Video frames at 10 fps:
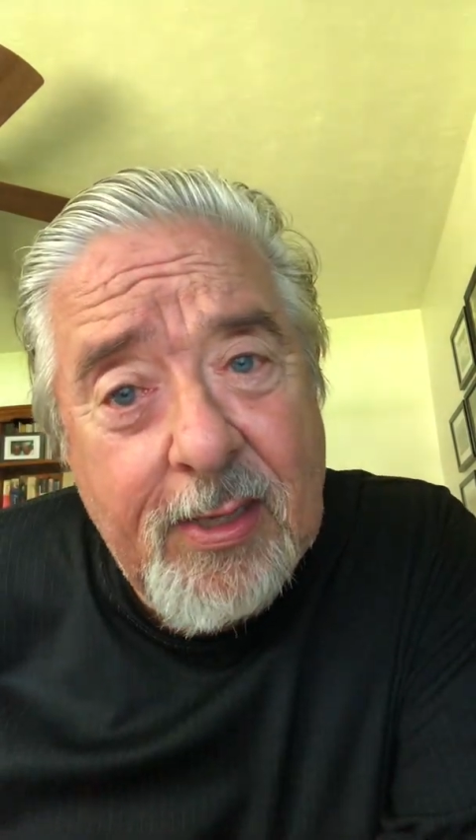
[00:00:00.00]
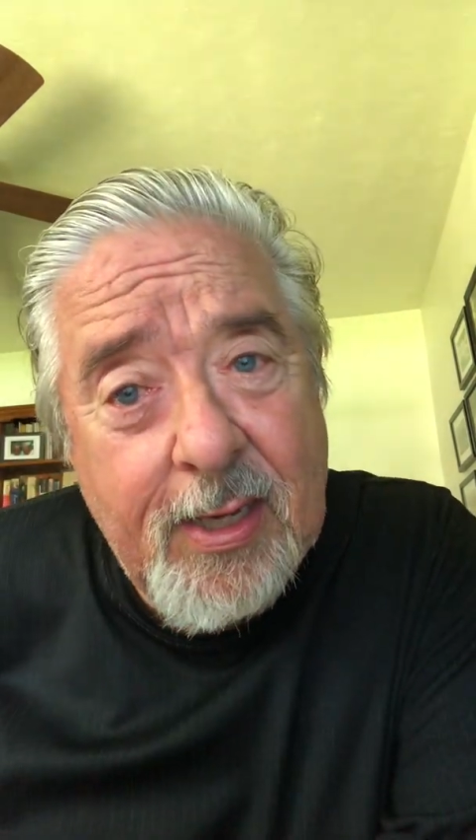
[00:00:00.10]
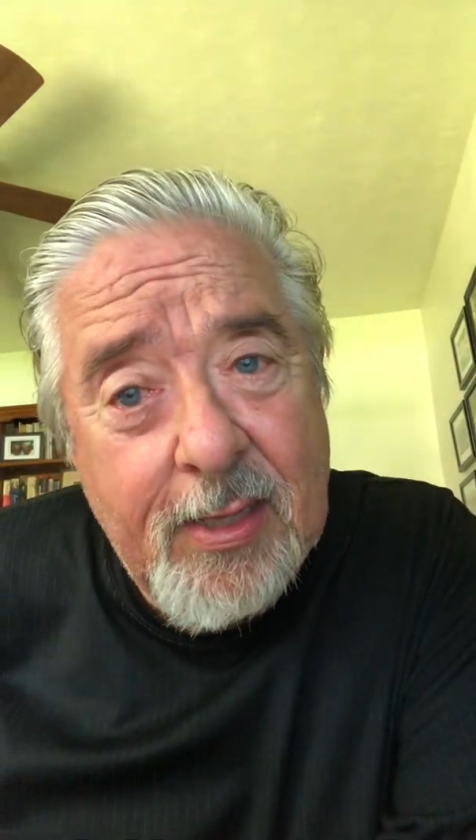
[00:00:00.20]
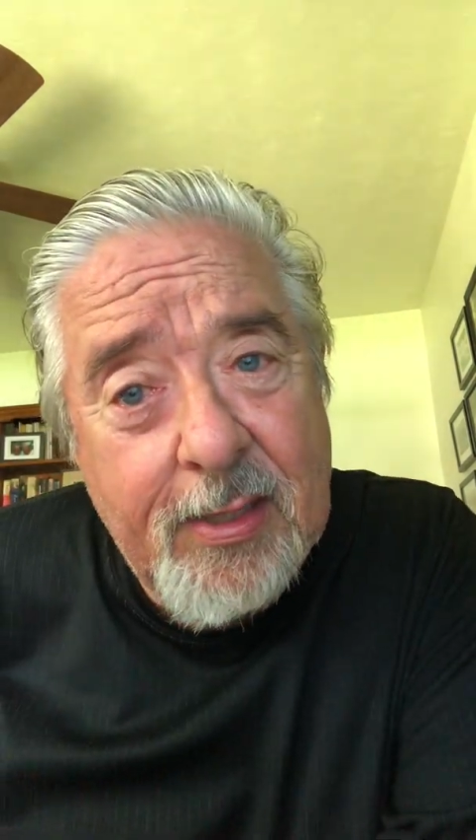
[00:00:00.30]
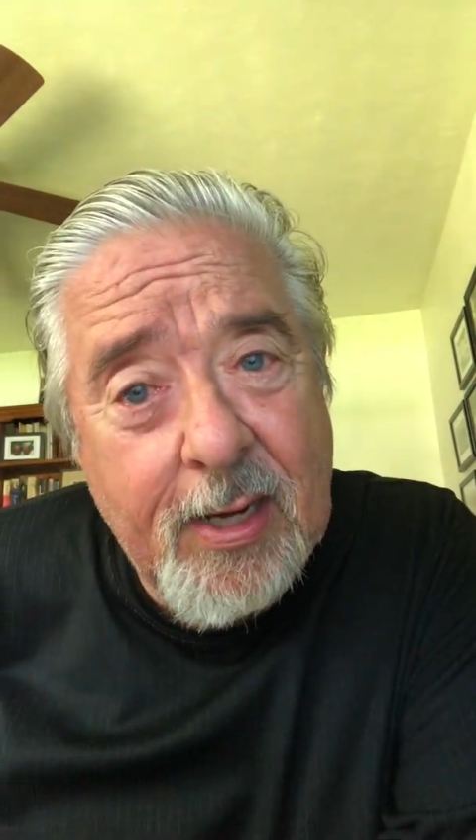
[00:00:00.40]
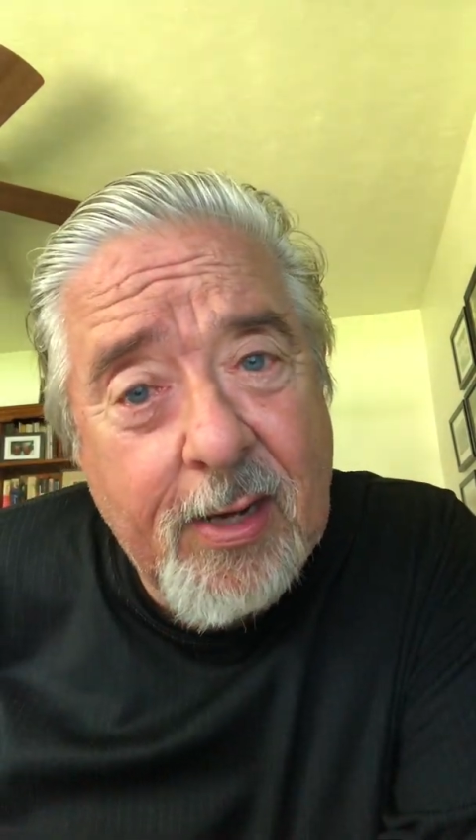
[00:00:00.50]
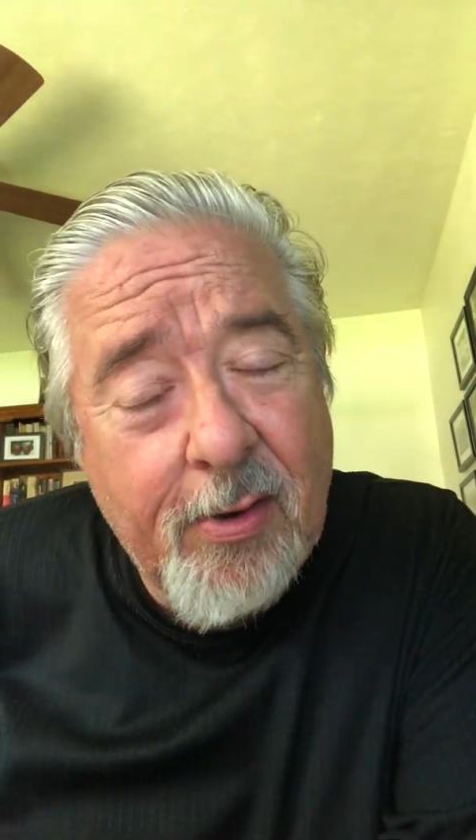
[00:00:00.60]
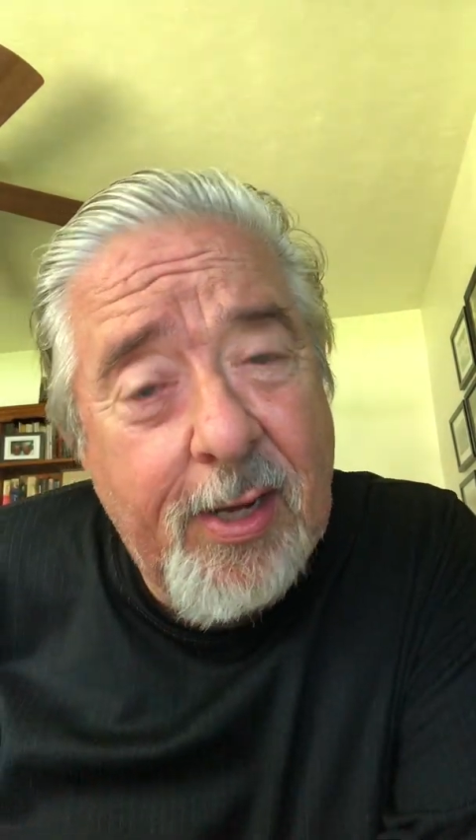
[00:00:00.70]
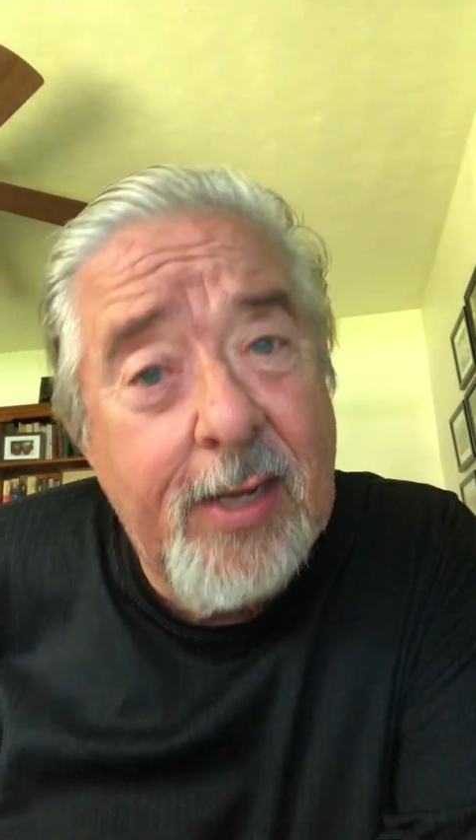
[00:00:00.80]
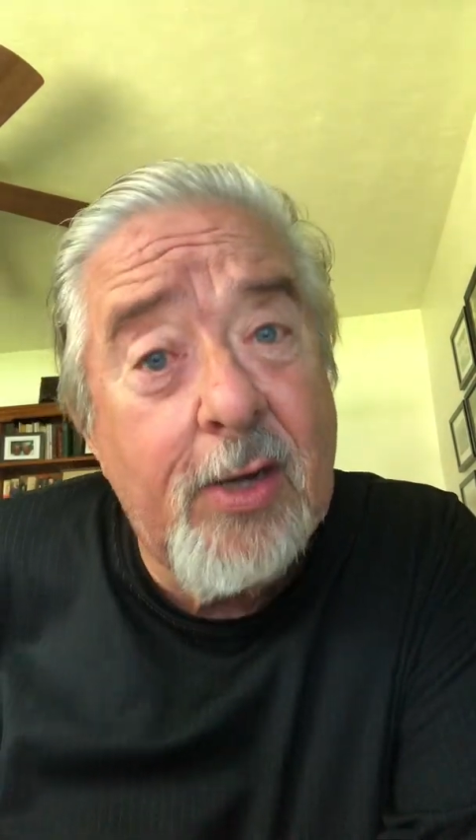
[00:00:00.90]
in
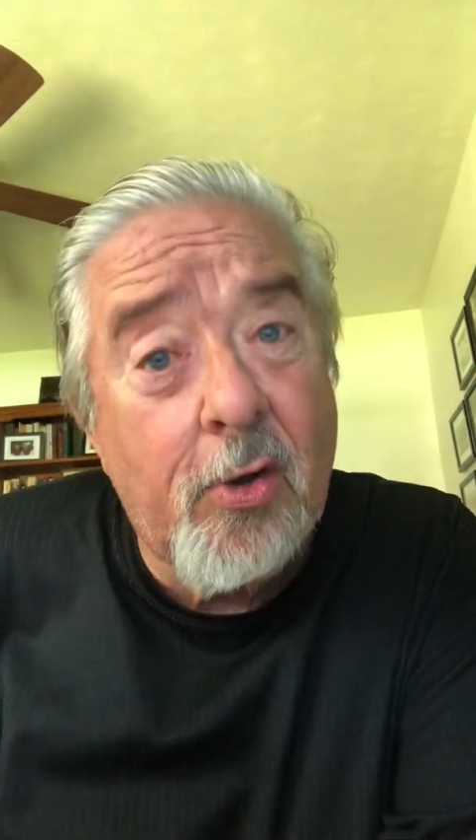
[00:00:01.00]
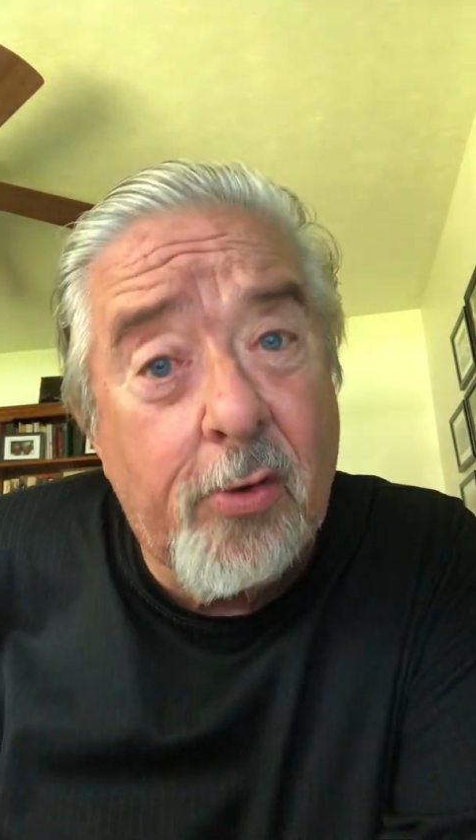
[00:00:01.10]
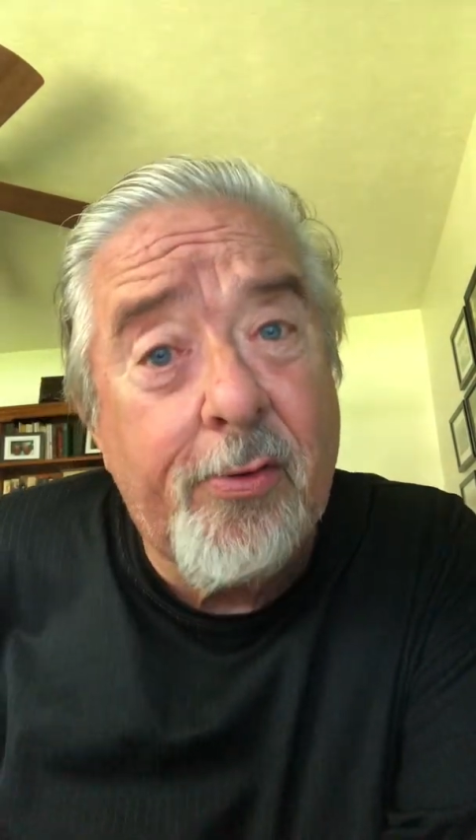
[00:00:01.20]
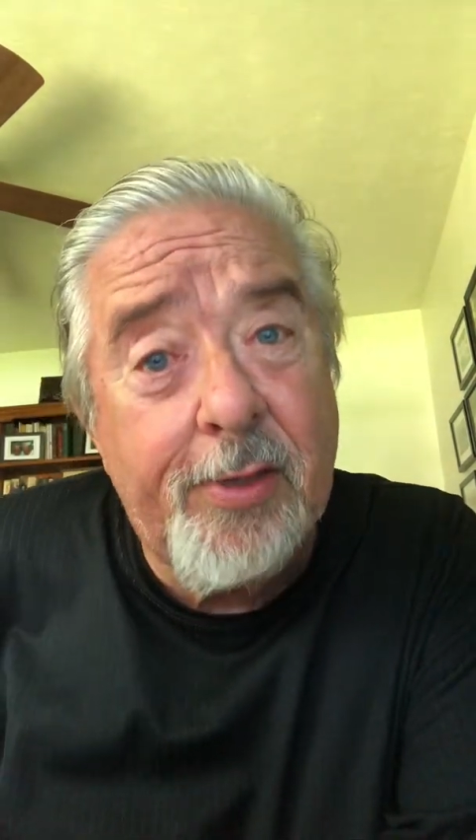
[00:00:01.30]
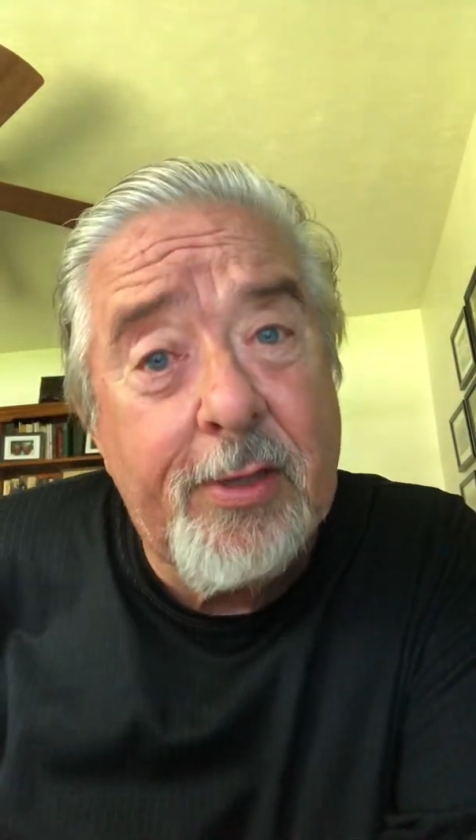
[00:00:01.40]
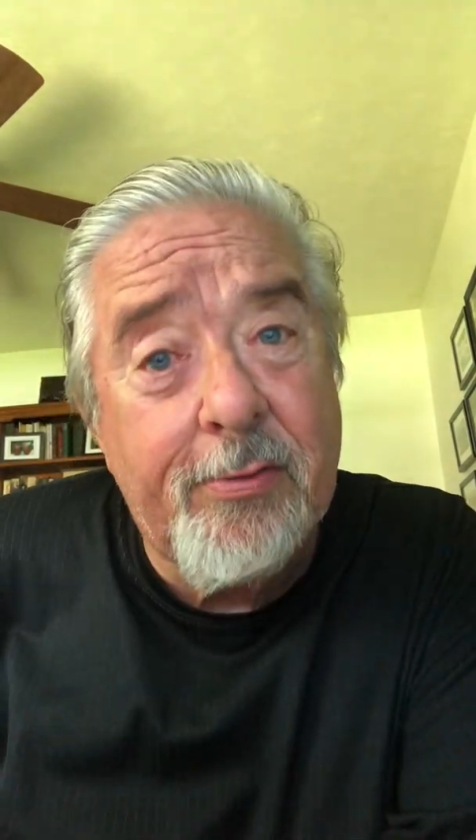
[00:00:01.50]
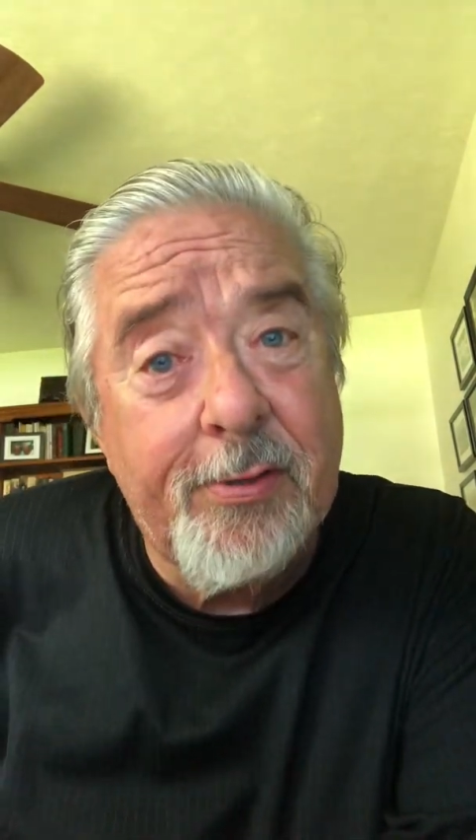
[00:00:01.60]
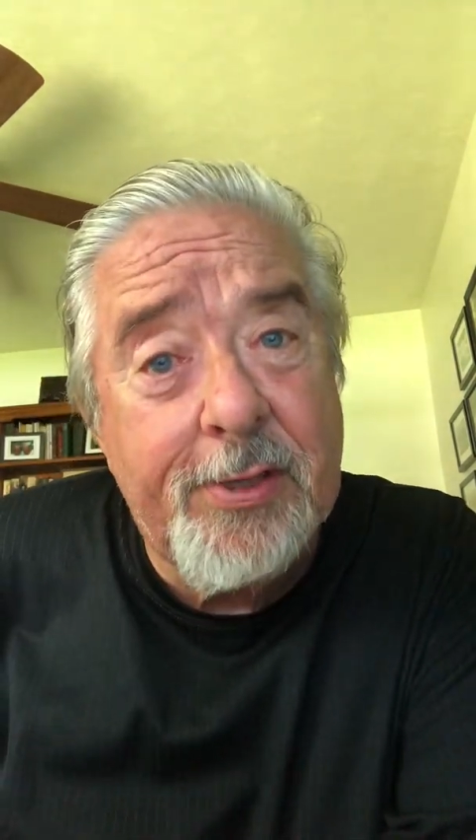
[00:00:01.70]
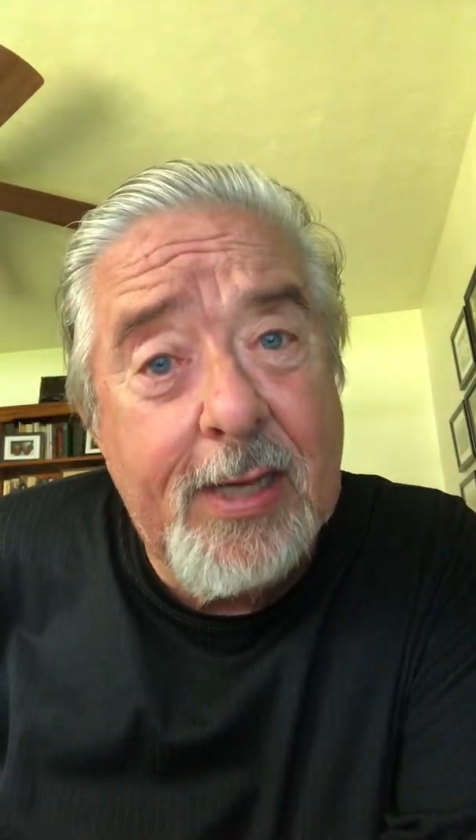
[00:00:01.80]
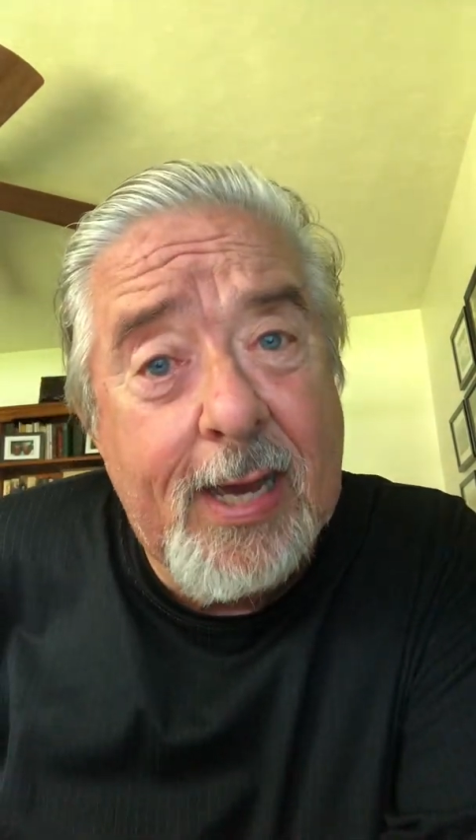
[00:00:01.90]
there in early
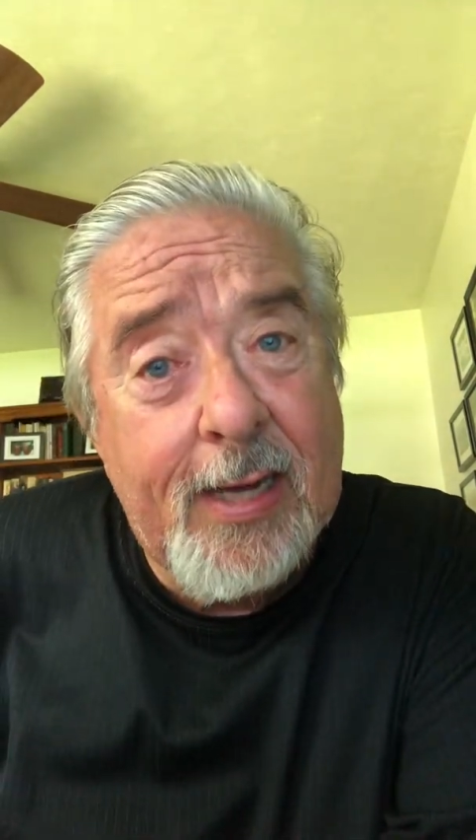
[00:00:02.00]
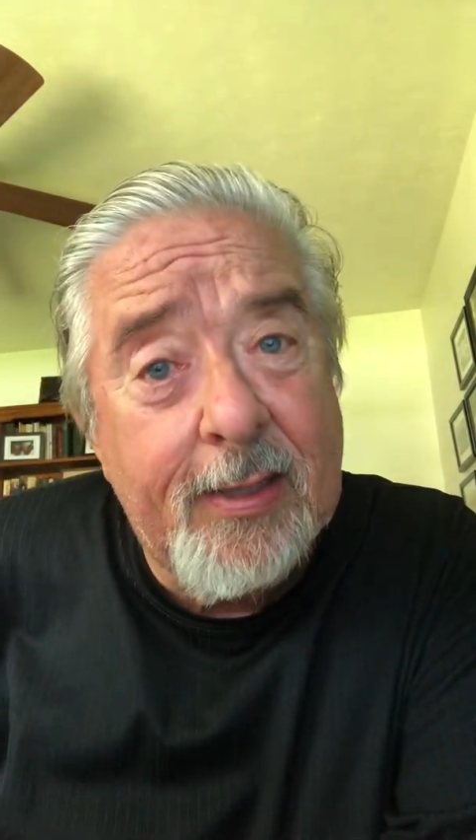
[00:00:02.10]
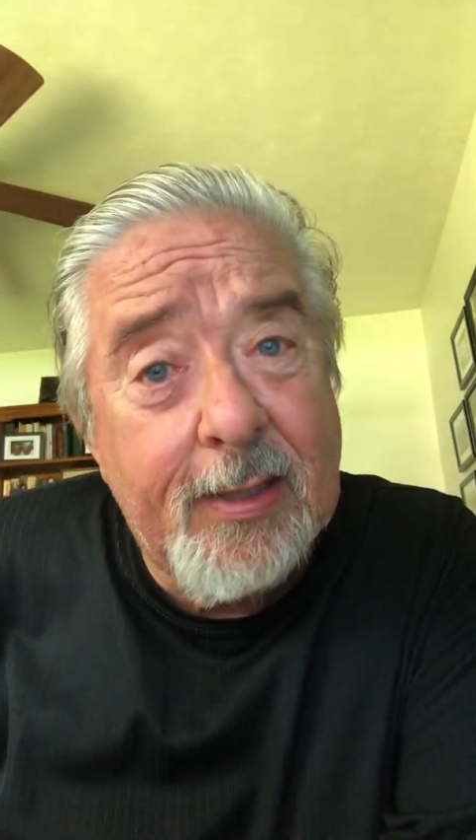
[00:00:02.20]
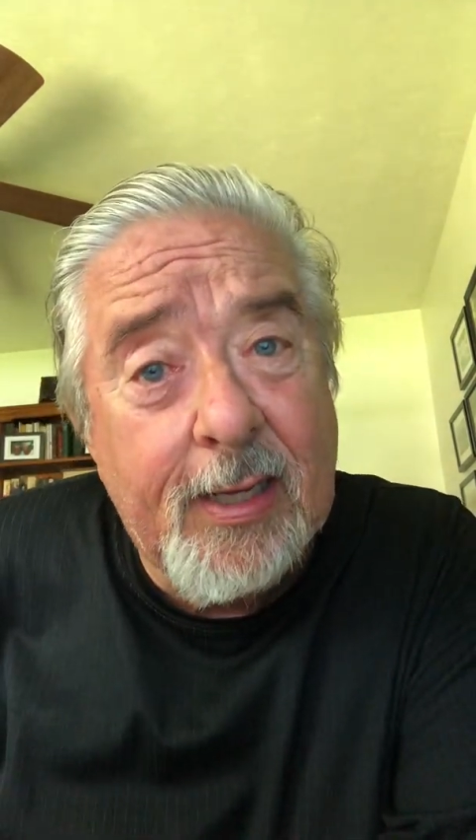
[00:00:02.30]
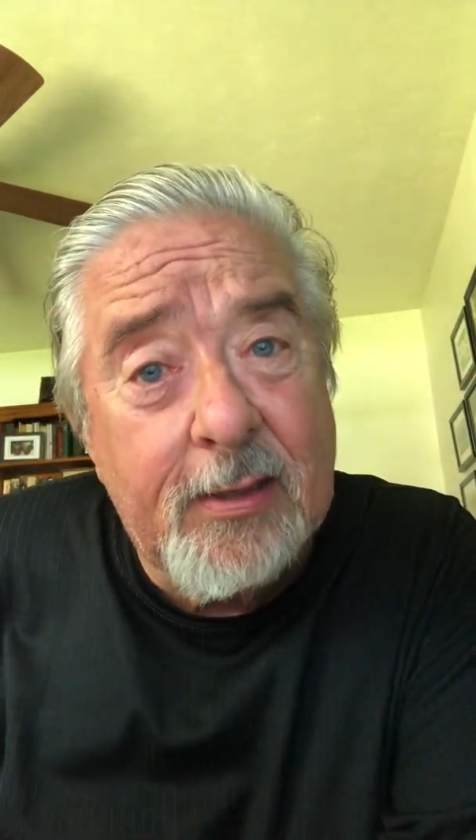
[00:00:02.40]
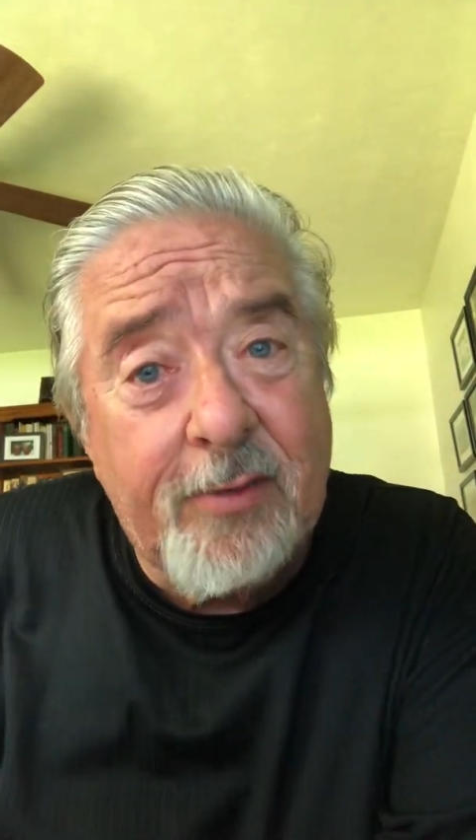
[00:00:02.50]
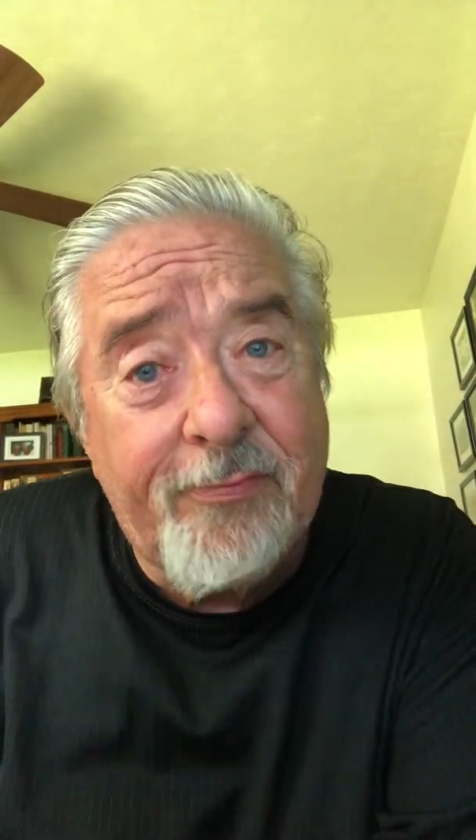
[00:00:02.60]
Christianity, like the